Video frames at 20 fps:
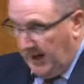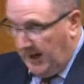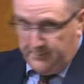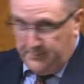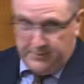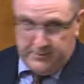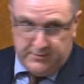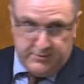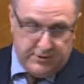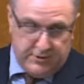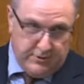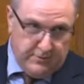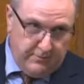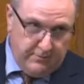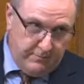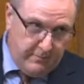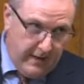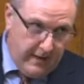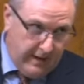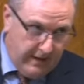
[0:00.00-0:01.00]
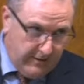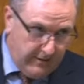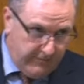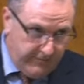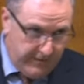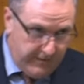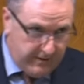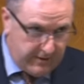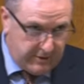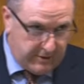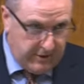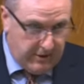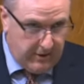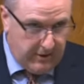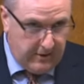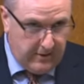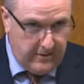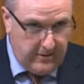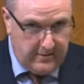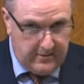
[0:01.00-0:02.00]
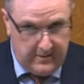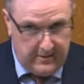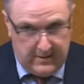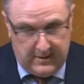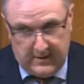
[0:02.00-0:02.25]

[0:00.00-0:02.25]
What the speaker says: up until May of this year,